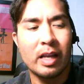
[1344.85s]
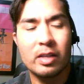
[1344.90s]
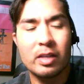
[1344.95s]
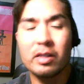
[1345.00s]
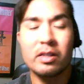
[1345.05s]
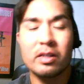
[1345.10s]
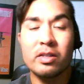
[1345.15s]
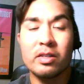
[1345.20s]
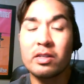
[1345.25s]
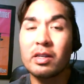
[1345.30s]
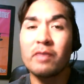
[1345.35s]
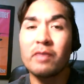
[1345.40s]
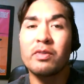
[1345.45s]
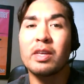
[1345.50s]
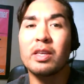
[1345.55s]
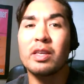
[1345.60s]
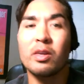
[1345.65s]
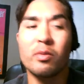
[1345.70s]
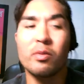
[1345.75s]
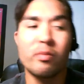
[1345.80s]
it's
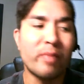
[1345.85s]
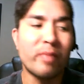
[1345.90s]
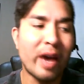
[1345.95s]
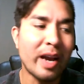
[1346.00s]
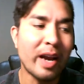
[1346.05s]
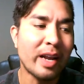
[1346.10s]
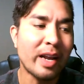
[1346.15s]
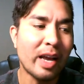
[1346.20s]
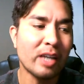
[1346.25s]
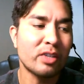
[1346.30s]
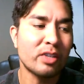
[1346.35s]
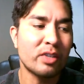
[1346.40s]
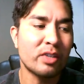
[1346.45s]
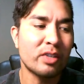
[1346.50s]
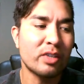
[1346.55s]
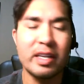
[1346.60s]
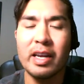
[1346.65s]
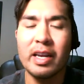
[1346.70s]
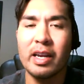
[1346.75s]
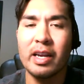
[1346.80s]
stuff that you might
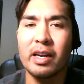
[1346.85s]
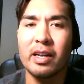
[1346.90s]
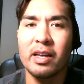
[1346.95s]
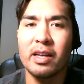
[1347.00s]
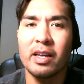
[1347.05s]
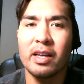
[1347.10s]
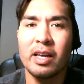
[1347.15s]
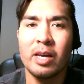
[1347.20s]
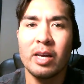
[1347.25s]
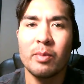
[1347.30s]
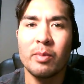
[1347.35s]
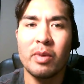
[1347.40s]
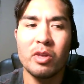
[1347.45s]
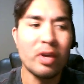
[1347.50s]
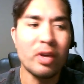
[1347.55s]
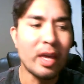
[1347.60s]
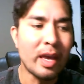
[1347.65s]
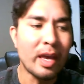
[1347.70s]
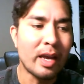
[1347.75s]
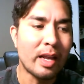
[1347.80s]
actually need,
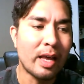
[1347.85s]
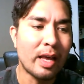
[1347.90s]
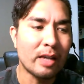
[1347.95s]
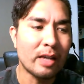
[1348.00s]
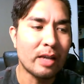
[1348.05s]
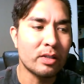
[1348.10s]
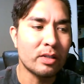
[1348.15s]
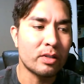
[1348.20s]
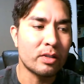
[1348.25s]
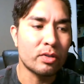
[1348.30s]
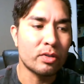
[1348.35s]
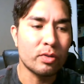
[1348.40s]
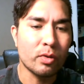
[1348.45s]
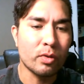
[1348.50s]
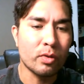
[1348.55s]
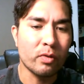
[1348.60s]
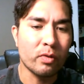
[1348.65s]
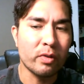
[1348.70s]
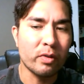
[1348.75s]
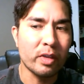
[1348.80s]
but you can't exit
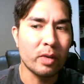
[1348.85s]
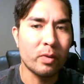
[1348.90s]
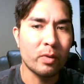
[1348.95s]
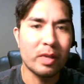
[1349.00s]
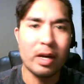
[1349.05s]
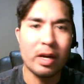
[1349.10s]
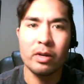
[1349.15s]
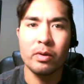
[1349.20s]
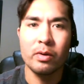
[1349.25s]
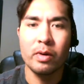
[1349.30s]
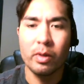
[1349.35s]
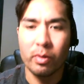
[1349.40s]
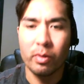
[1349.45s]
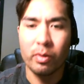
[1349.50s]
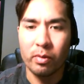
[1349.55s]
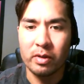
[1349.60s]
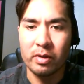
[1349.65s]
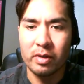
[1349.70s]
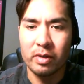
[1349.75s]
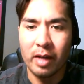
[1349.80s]
the store really without
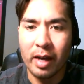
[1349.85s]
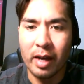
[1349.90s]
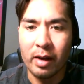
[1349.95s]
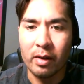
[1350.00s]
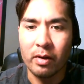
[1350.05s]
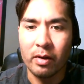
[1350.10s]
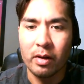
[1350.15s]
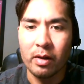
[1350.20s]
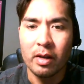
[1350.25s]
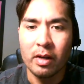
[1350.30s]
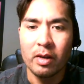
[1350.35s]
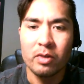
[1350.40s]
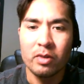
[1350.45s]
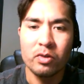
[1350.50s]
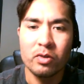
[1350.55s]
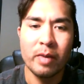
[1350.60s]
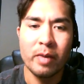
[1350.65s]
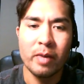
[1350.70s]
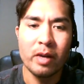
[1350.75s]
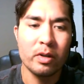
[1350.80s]
going through this aisle.
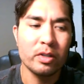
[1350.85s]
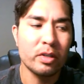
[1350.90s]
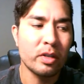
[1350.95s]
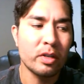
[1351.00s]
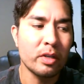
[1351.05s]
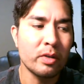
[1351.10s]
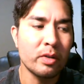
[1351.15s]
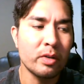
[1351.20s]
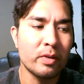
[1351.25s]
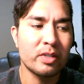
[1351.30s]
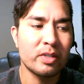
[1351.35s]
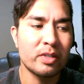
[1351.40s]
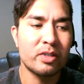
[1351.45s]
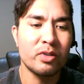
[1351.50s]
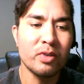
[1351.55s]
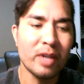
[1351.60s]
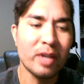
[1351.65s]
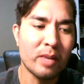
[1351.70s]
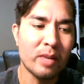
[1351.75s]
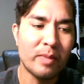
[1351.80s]
I make, so my question to
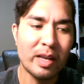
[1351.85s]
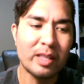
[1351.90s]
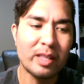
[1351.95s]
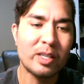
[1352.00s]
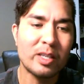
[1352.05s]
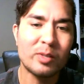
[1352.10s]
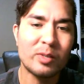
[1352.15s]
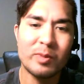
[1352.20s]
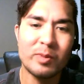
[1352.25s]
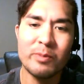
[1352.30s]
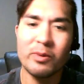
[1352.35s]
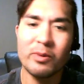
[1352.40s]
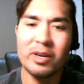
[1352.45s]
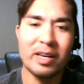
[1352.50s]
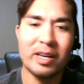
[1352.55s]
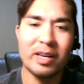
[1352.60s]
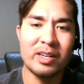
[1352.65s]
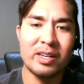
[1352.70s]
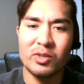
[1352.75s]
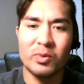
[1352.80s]
you is, do you kind of make these
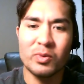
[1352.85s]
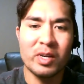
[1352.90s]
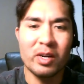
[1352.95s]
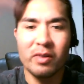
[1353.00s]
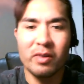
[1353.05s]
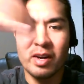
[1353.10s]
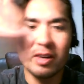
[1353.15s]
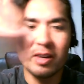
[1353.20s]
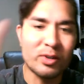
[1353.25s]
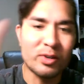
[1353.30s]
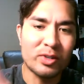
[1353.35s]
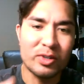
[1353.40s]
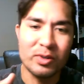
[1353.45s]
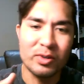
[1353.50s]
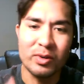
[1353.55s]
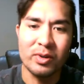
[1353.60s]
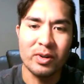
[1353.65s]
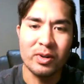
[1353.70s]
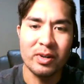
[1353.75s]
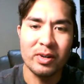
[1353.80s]
people kind of swing
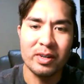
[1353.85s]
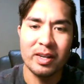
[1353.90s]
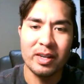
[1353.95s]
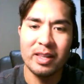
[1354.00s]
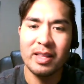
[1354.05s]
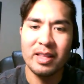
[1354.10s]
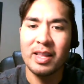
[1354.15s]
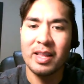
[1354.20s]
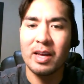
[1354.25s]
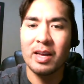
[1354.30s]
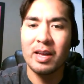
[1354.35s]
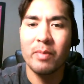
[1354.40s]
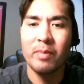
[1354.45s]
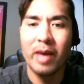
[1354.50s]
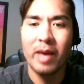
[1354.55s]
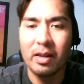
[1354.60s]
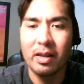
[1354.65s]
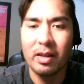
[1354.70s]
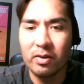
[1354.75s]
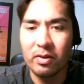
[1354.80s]
around your store and then
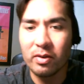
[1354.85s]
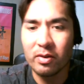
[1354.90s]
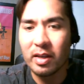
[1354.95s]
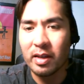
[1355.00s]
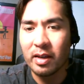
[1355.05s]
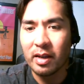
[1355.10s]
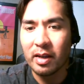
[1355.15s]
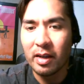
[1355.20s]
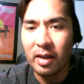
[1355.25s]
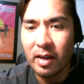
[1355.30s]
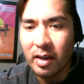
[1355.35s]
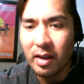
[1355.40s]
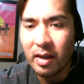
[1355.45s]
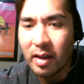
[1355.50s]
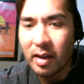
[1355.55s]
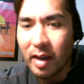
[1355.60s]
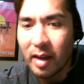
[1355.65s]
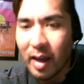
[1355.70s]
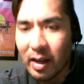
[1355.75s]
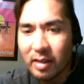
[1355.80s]
they come back to the
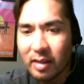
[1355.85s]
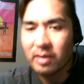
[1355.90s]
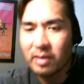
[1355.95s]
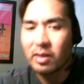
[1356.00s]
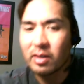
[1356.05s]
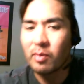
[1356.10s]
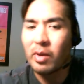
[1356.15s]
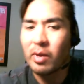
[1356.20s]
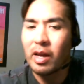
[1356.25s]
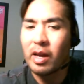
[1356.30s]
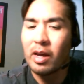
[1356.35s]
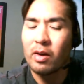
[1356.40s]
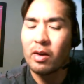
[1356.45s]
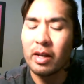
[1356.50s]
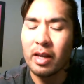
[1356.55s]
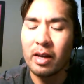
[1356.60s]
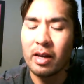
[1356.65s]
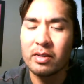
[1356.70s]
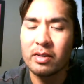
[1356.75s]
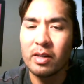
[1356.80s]
exit
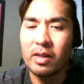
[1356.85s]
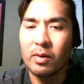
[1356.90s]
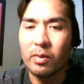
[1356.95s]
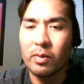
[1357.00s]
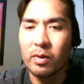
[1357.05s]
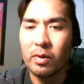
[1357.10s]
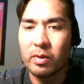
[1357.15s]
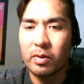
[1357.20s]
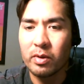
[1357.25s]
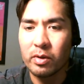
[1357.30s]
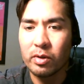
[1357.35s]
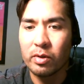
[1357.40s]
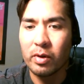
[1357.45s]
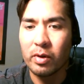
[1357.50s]
somehow? Like how does that work with